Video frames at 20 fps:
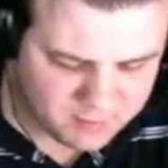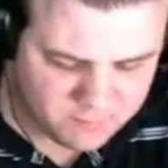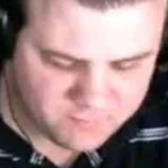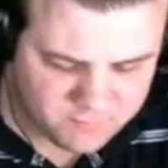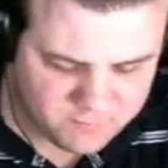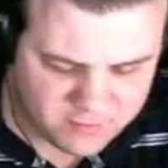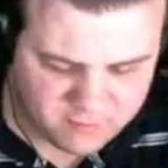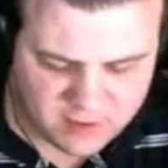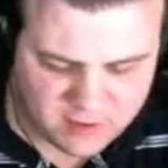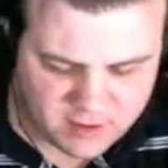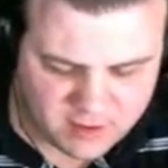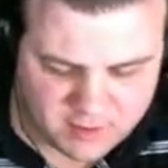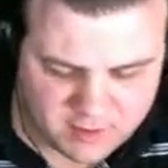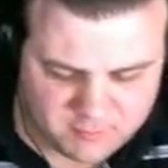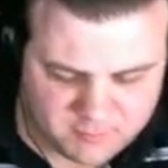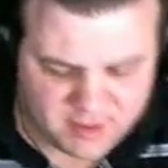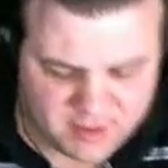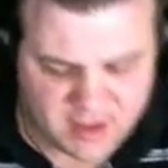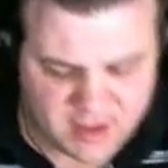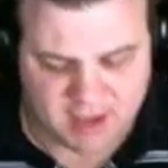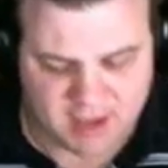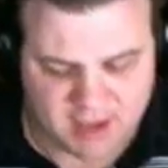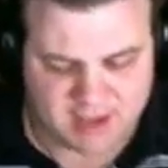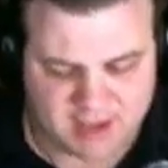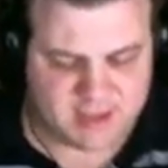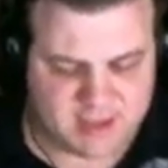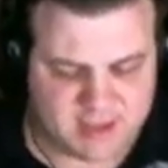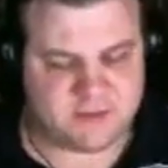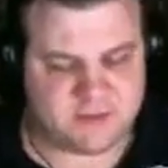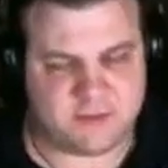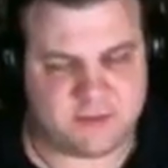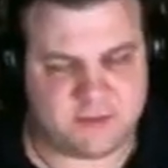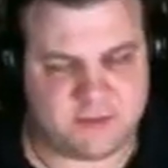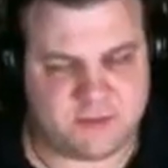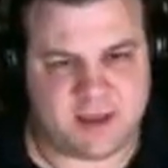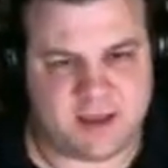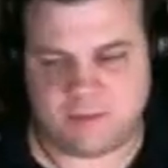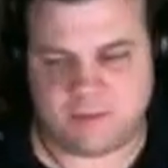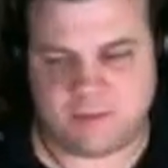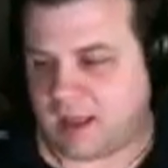I'm a very big hotkey. That's
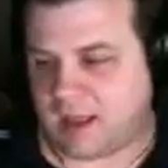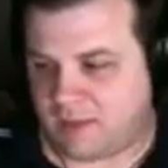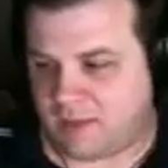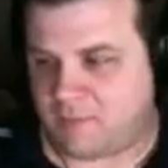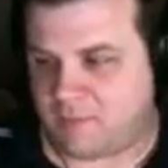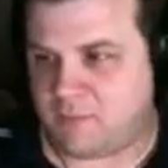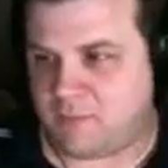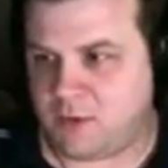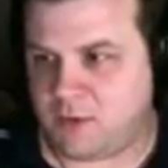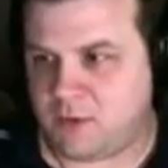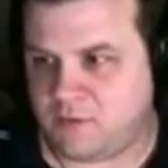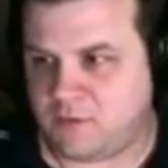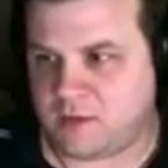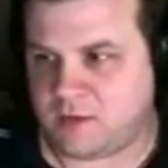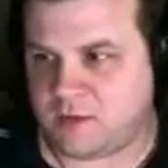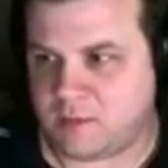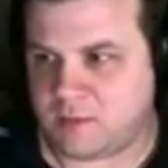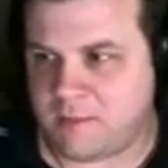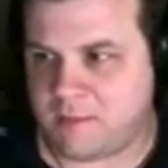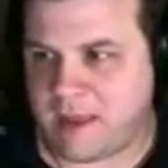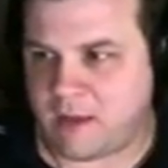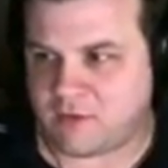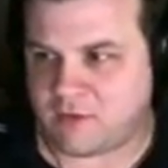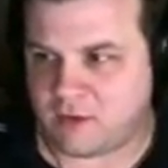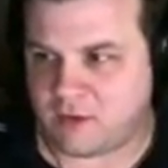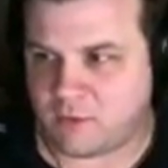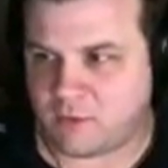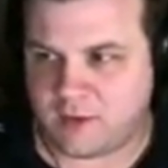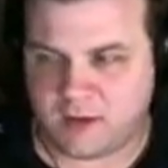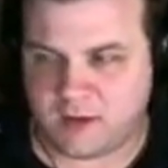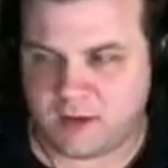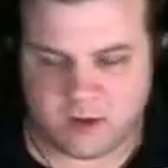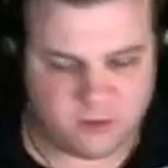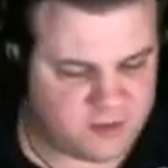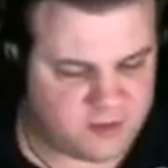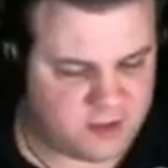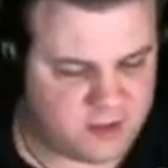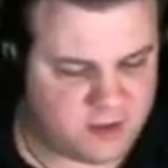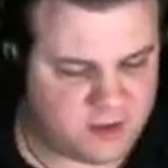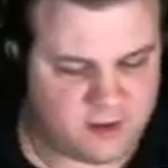why I'm like, I'm using the mouse on
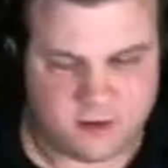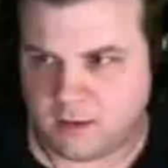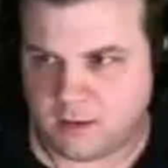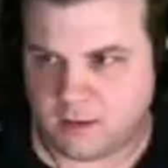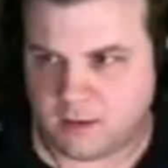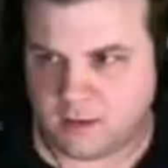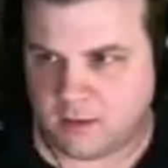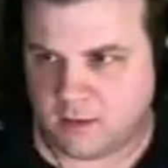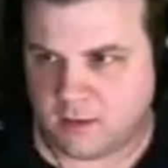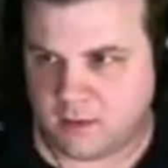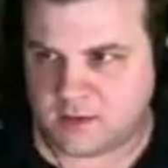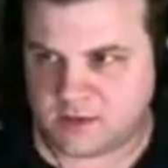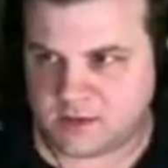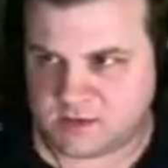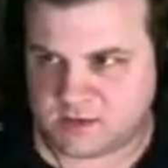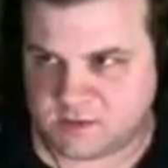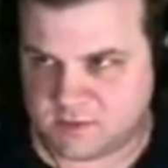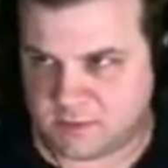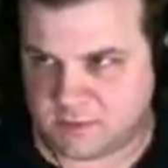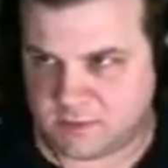Windows here, which is